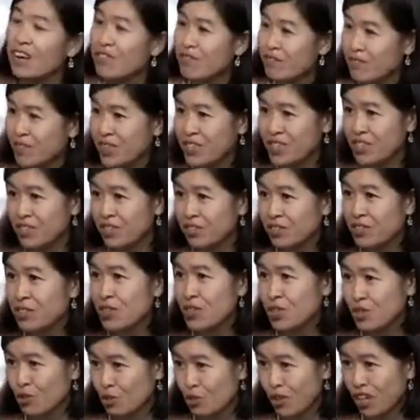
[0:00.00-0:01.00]
that physical
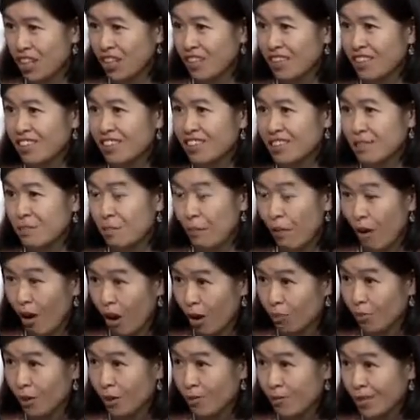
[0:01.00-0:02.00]
strength
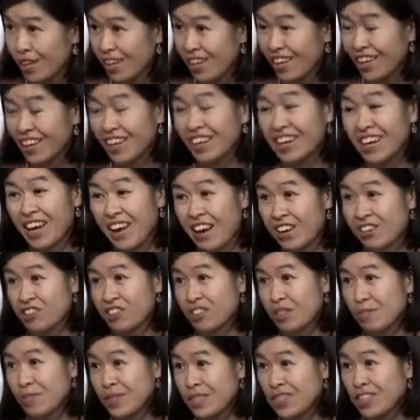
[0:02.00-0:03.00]
problem can
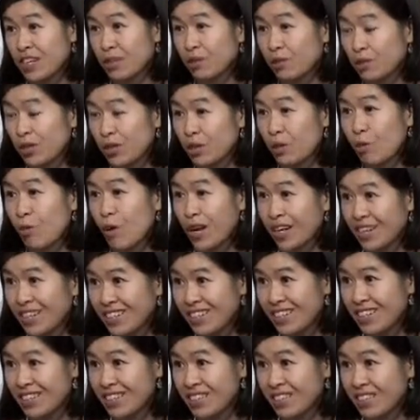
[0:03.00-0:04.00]
actually be dealt with
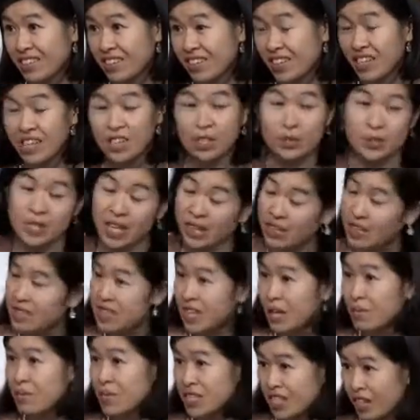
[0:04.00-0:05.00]
quite easily. You set the
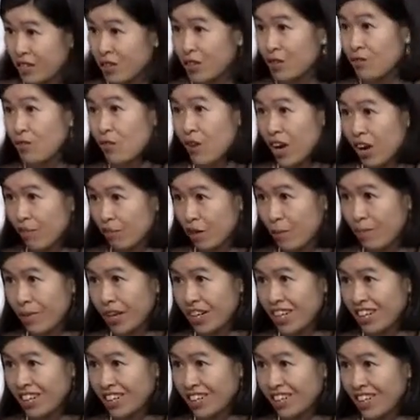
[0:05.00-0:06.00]
same standard for
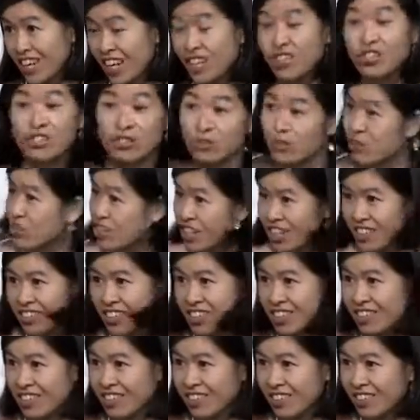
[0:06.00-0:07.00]
everybody and don't
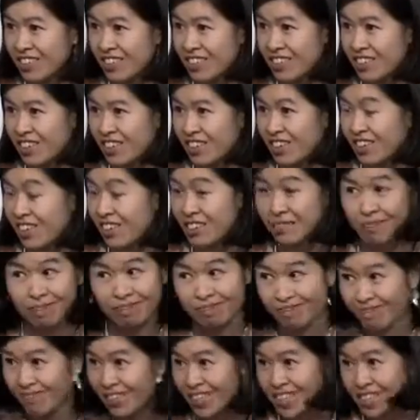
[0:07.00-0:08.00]
change it.
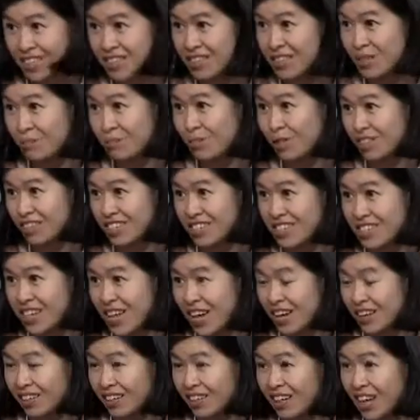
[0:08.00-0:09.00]
It's as simple as
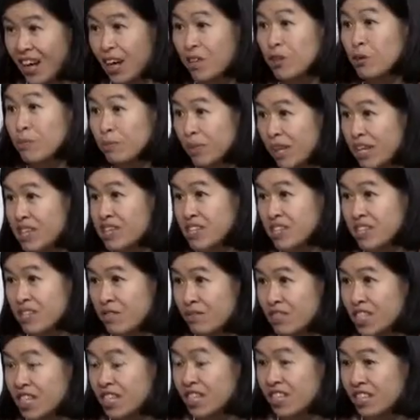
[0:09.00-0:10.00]
that. Other places
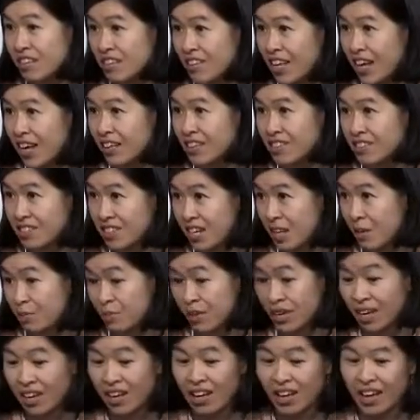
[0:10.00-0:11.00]
have taken that
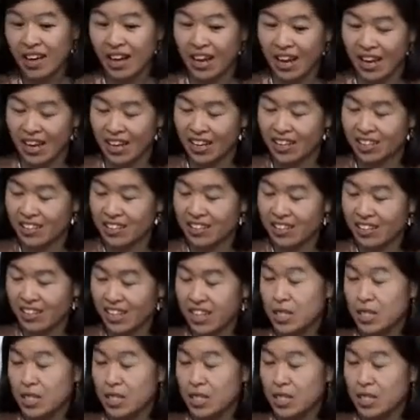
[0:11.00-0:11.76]
step and